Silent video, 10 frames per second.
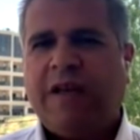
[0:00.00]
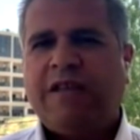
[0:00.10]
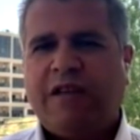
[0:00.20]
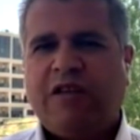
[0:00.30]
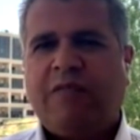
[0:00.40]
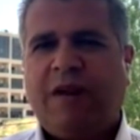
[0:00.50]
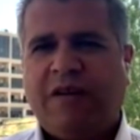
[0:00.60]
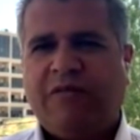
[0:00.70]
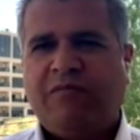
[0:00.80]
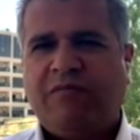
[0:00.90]
to the
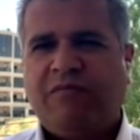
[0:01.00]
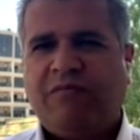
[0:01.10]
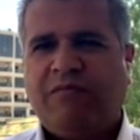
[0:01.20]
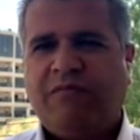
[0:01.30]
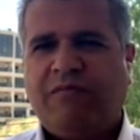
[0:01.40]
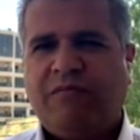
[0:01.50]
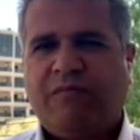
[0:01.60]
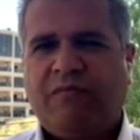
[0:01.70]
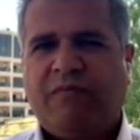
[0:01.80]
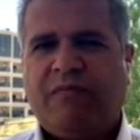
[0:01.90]
annexation plan.
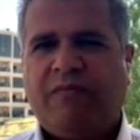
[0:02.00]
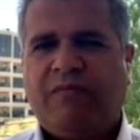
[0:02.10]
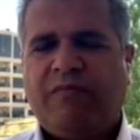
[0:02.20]
Mm, certainly.